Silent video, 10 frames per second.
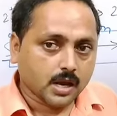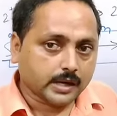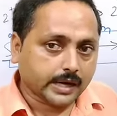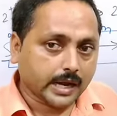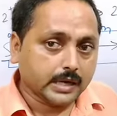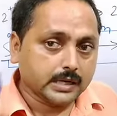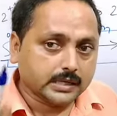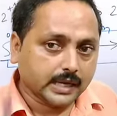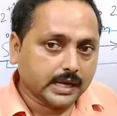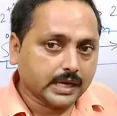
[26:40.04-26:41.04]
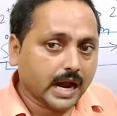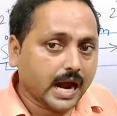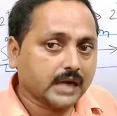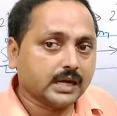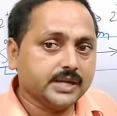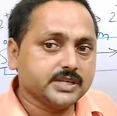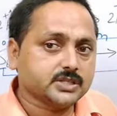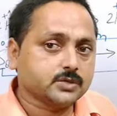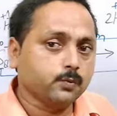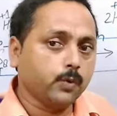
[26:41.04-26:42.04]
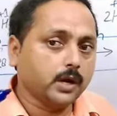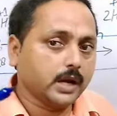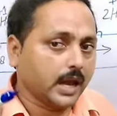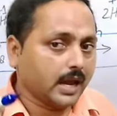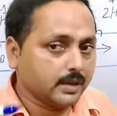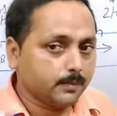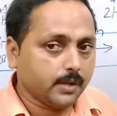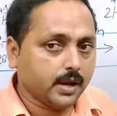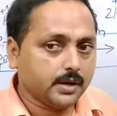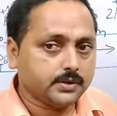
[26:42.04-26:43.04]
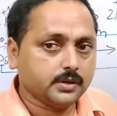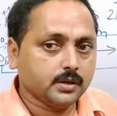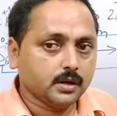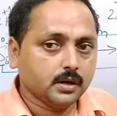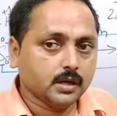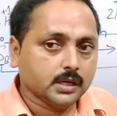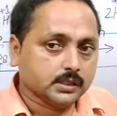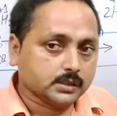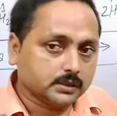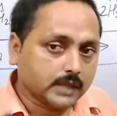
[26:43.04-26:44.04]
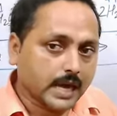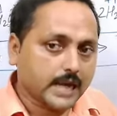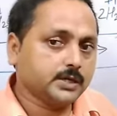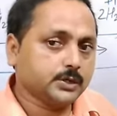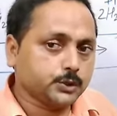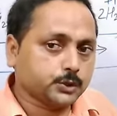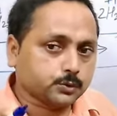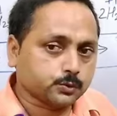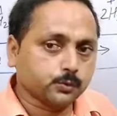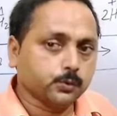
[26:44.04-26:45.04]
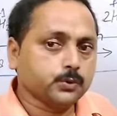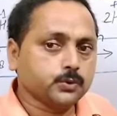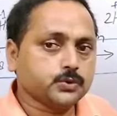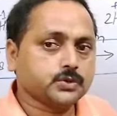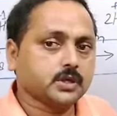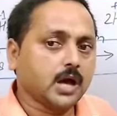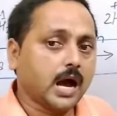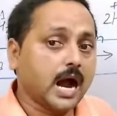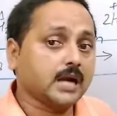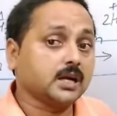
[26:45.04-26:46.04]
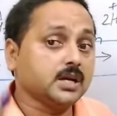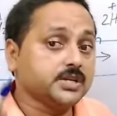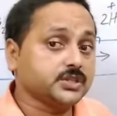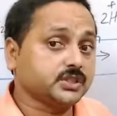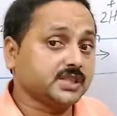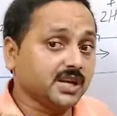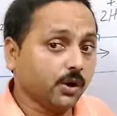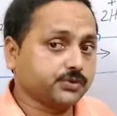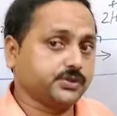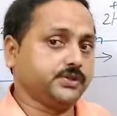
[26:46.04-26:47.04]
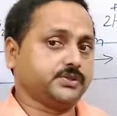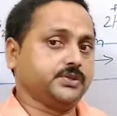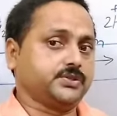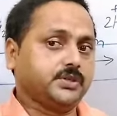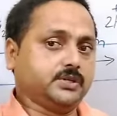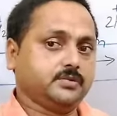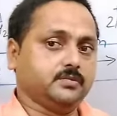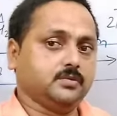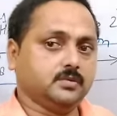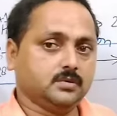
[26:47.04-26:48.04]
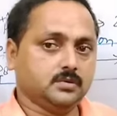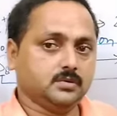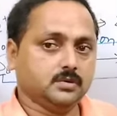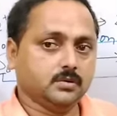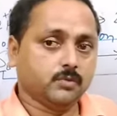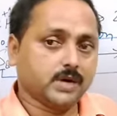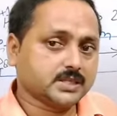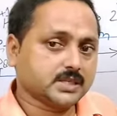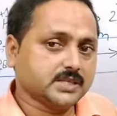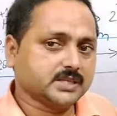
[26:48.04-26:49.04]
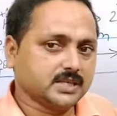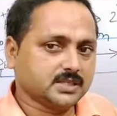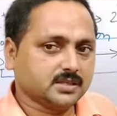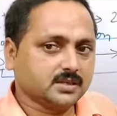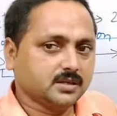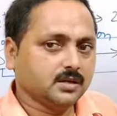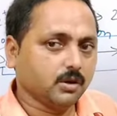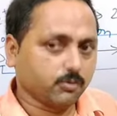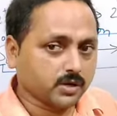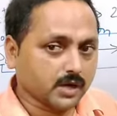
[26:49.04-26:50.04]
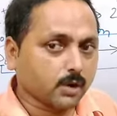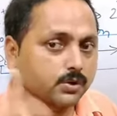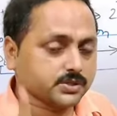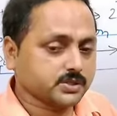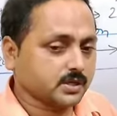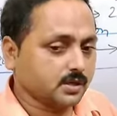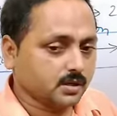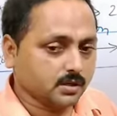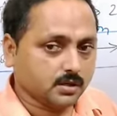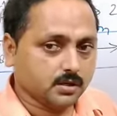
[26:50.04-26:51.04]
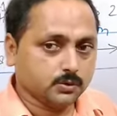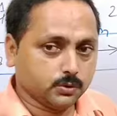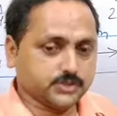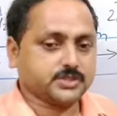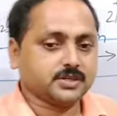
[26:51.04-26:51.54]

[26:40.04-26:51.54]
contain at least one element that shows at least 3 oxidation state. What I said? Could not notice? Note it.